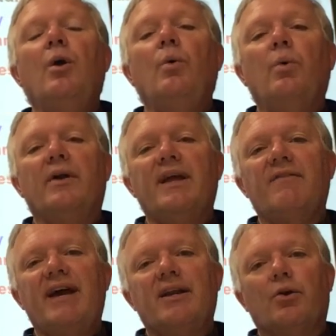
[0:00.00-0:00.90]
where they've
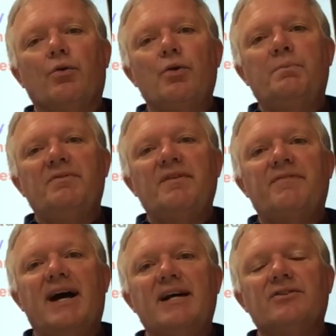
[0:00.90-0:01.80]
had a group of
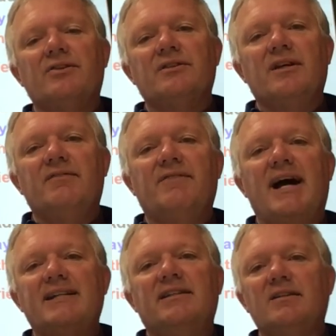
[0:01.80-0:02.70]
advisors
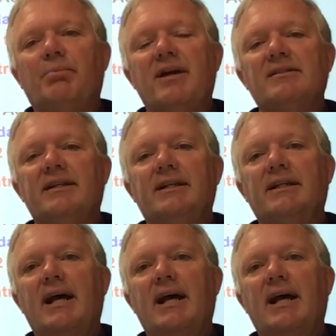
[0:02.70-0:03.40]
advising the president